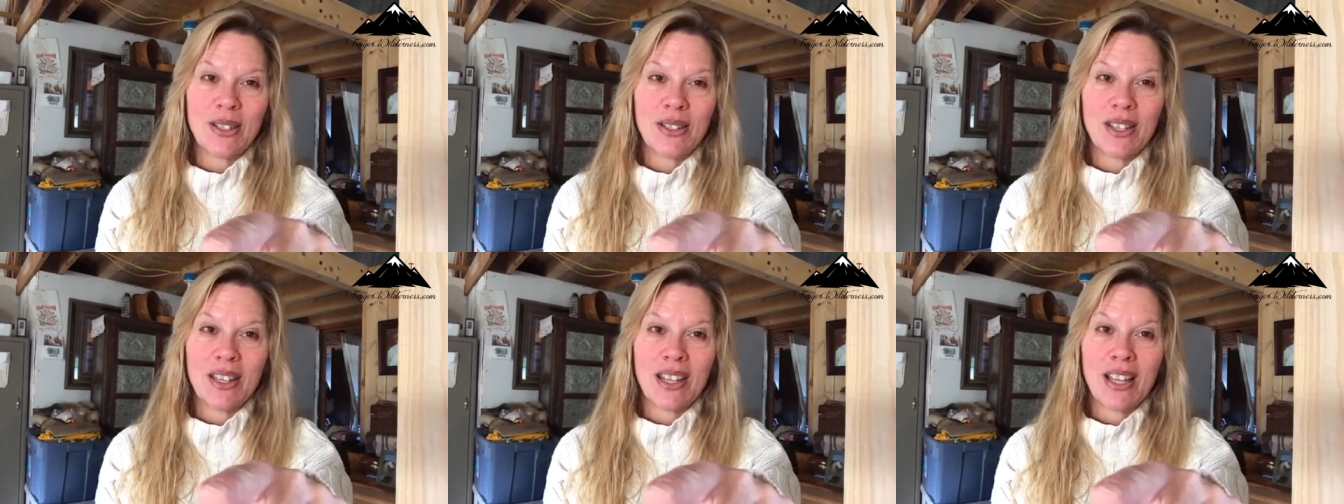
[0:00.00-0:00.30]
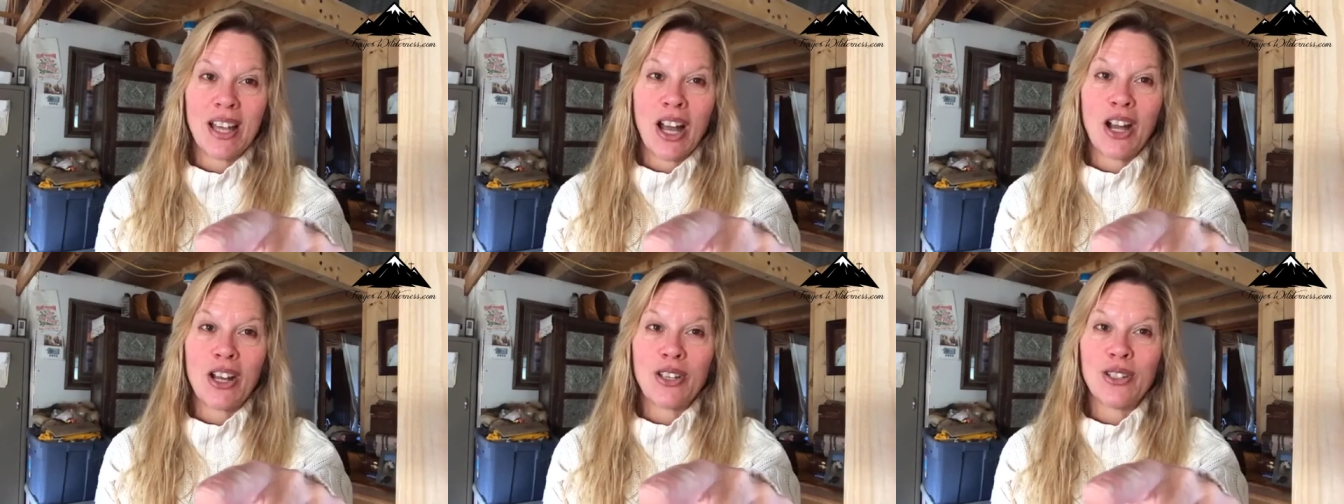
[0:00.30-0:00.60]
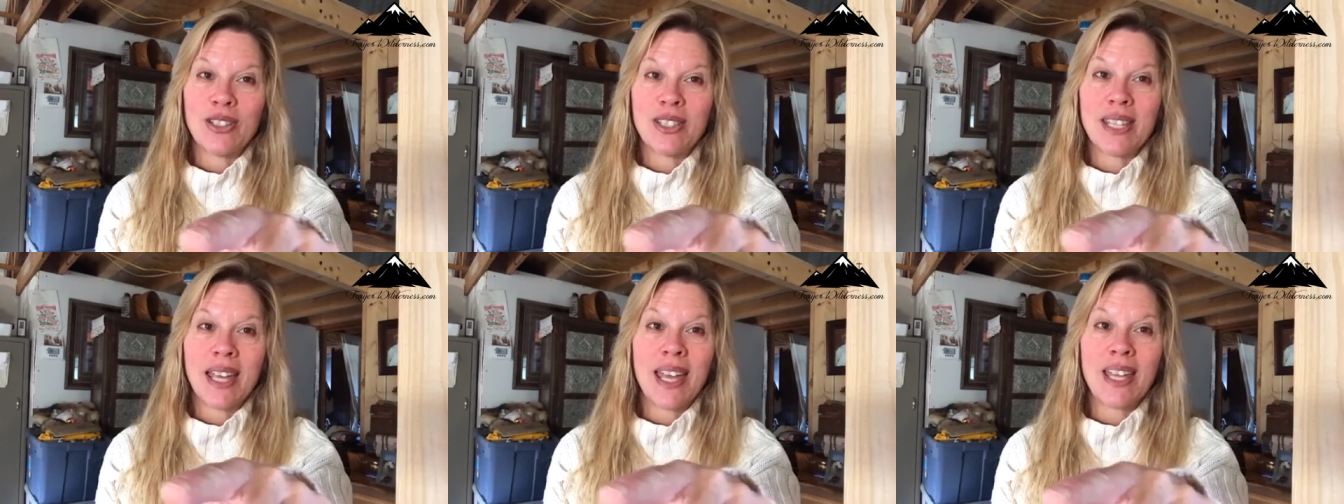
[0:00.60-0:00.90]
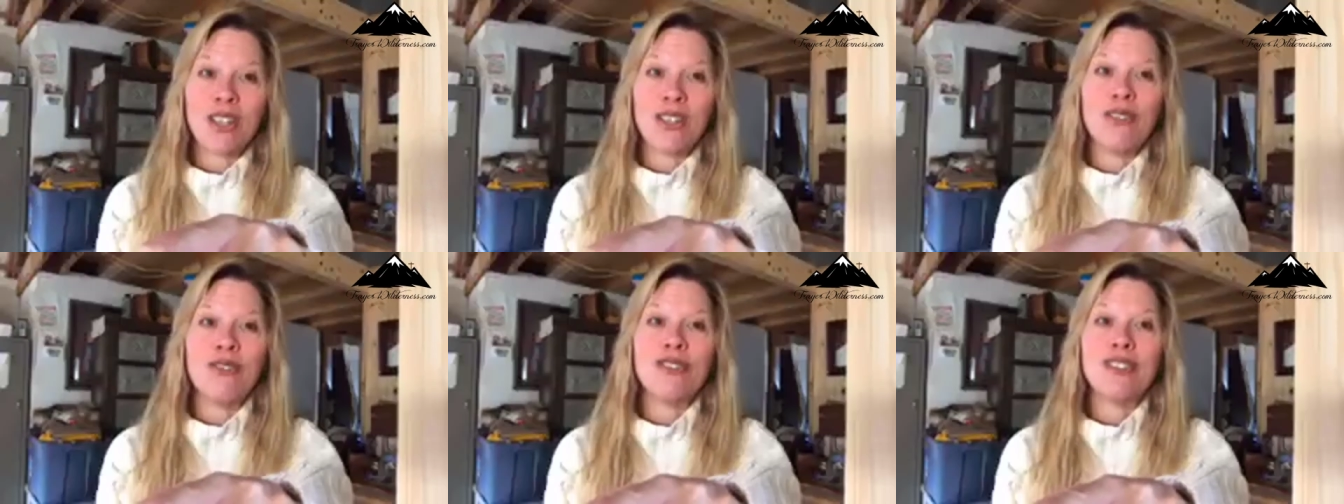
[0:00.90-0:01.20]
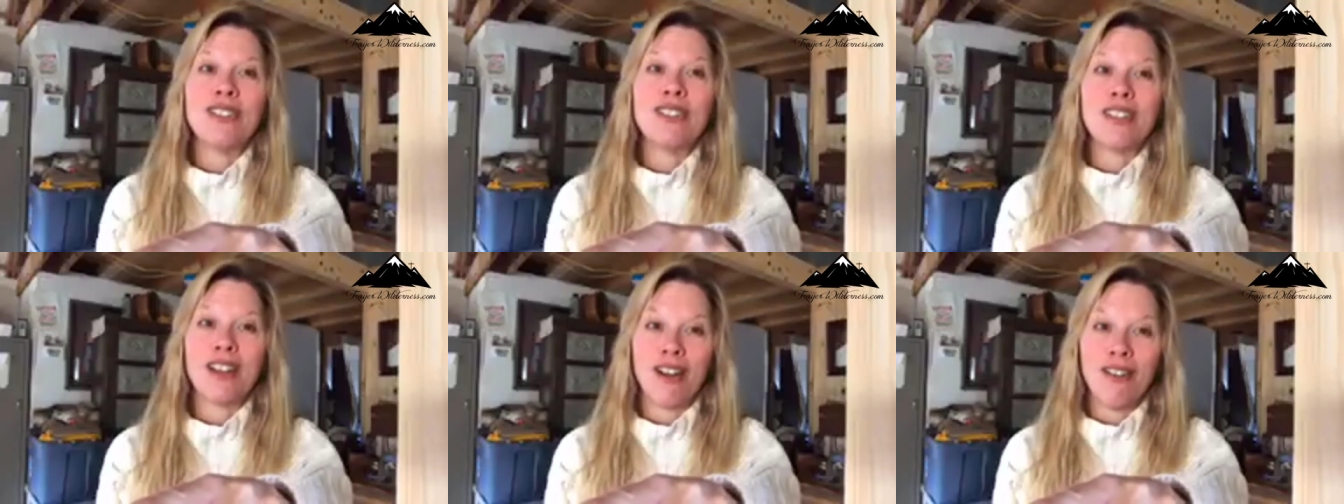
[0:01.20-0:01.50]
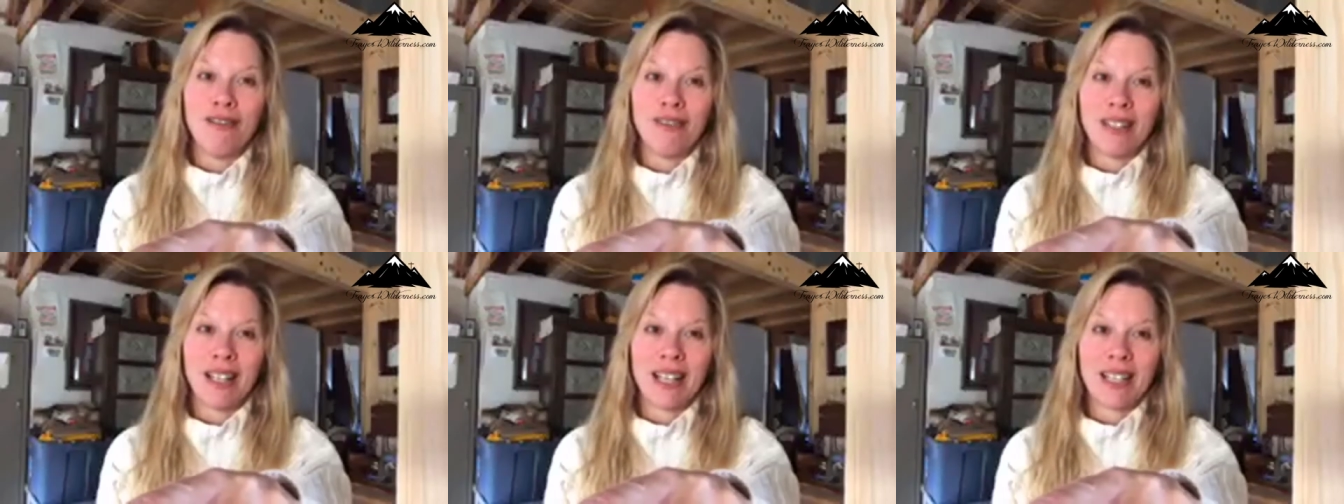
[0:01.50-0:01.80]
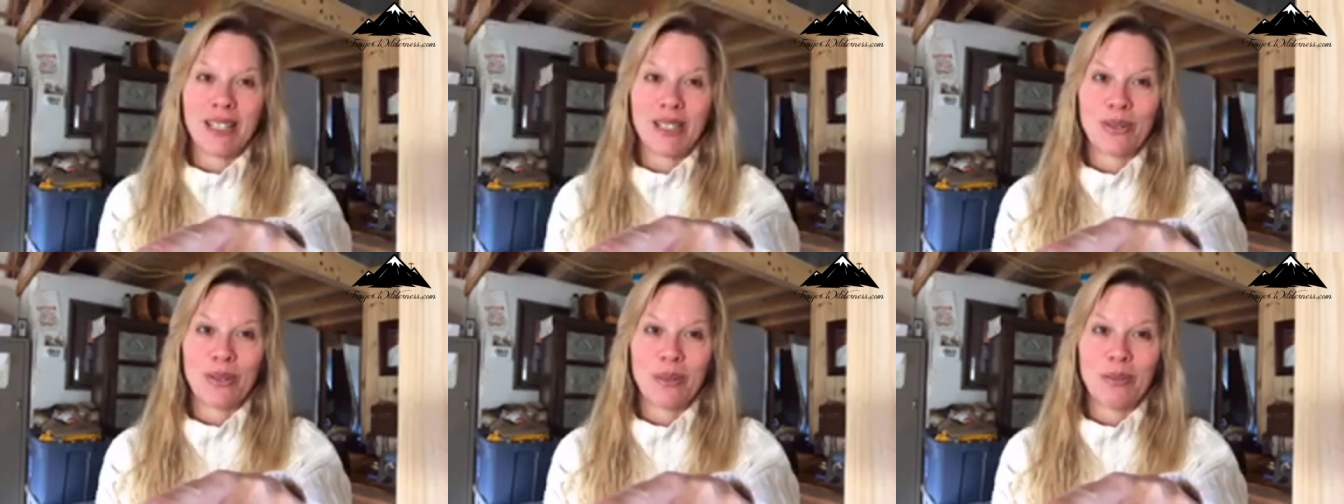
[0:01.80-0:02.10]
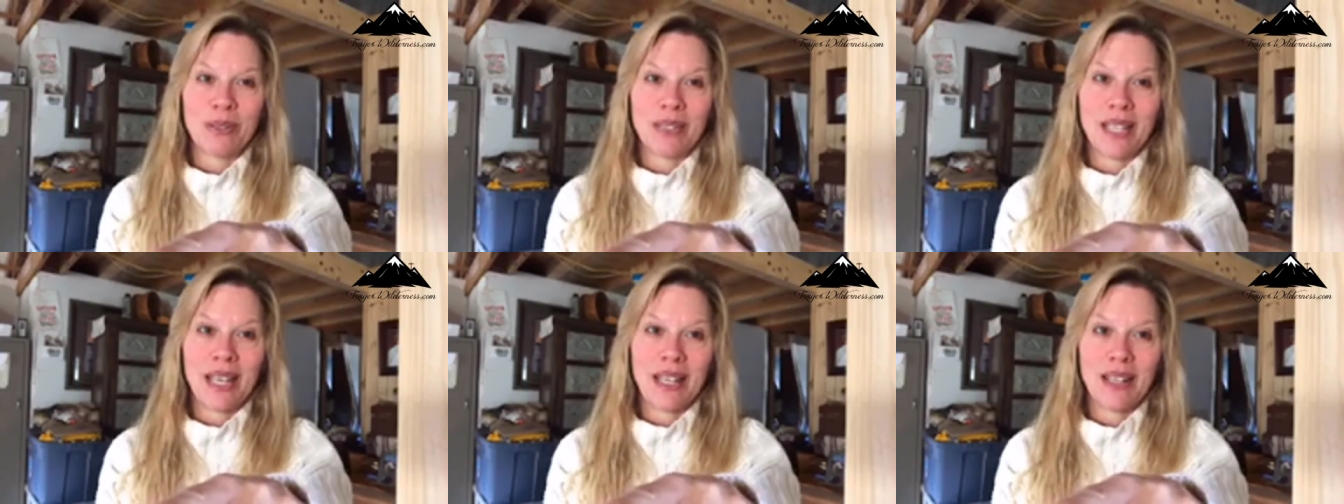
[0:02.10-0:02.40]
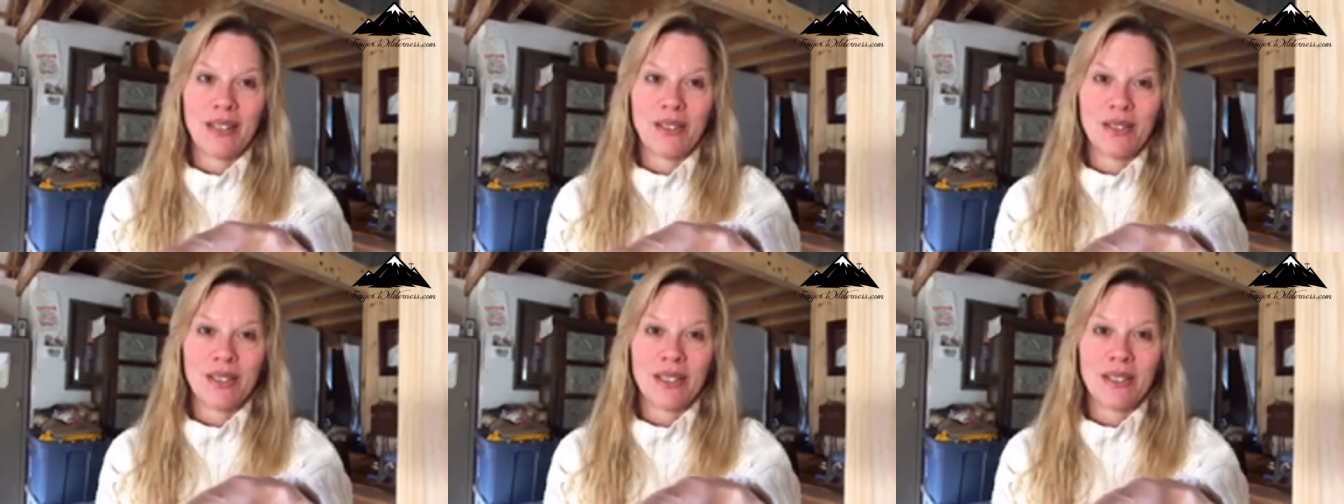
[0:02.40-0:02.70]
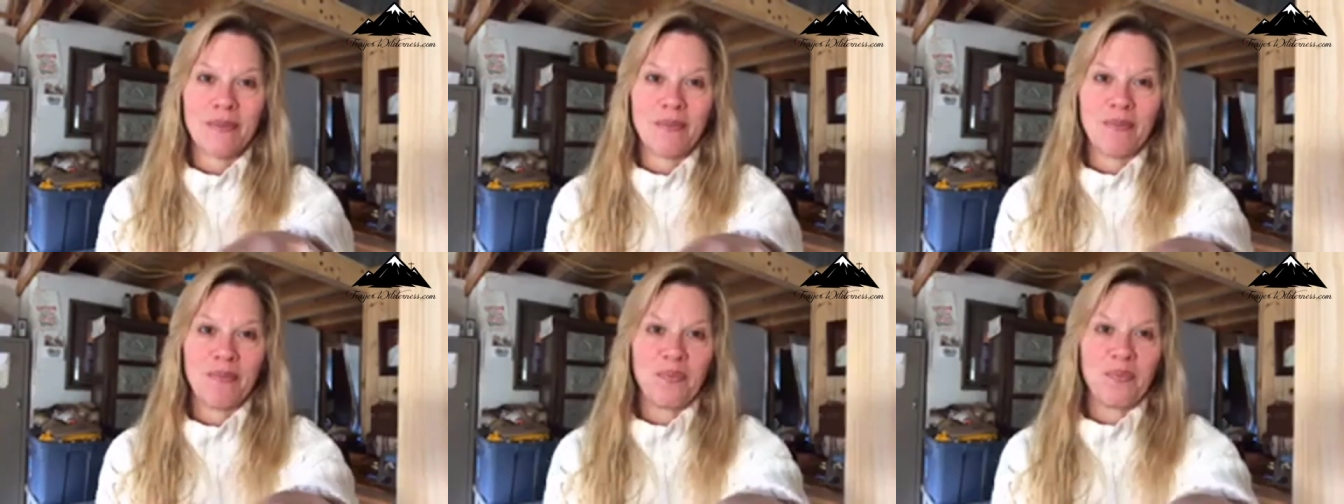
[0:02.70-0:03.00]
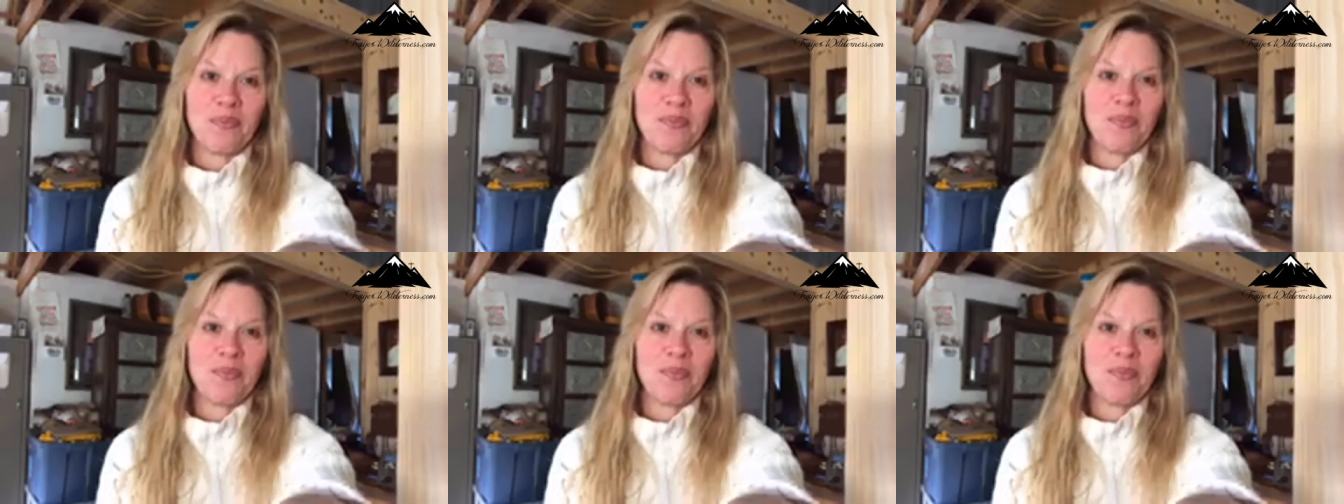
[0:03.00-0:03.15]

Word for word: So that, are you saying you don't like sweet potatoes?